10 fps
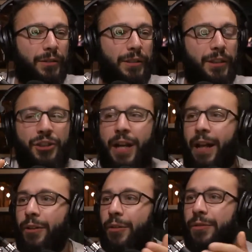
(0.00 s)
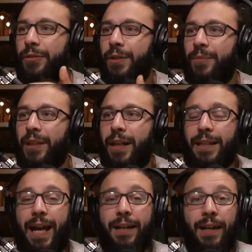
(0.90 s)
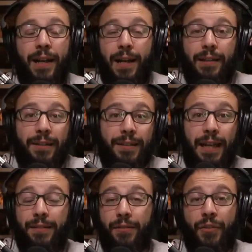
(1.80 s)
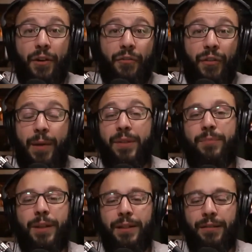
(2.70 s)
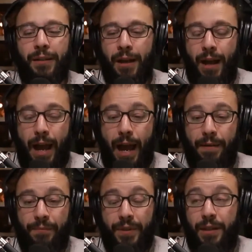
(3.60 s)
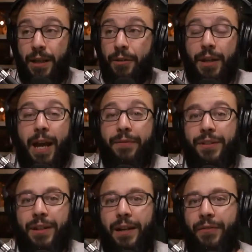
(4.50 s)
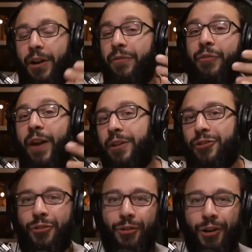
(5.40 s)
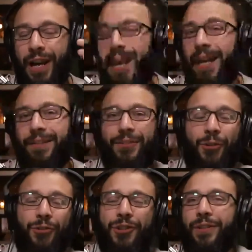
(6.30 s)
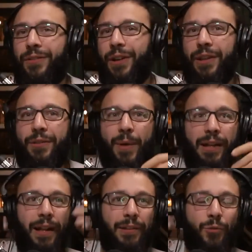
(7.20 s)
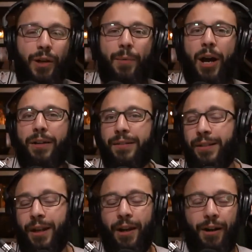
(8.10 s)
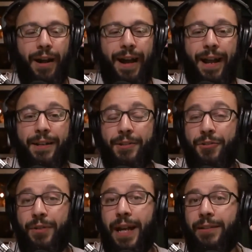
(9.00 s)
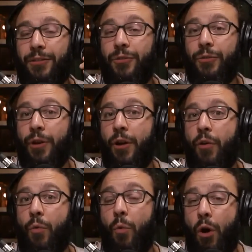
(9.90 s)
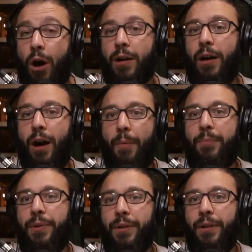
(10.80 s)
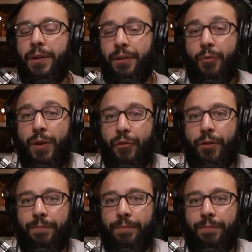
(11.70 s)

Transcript: shallows or something like that in the States, the very famous places. And here they have this kind of adventure excursion. So I think you pay like $20 and you get to walk up the river.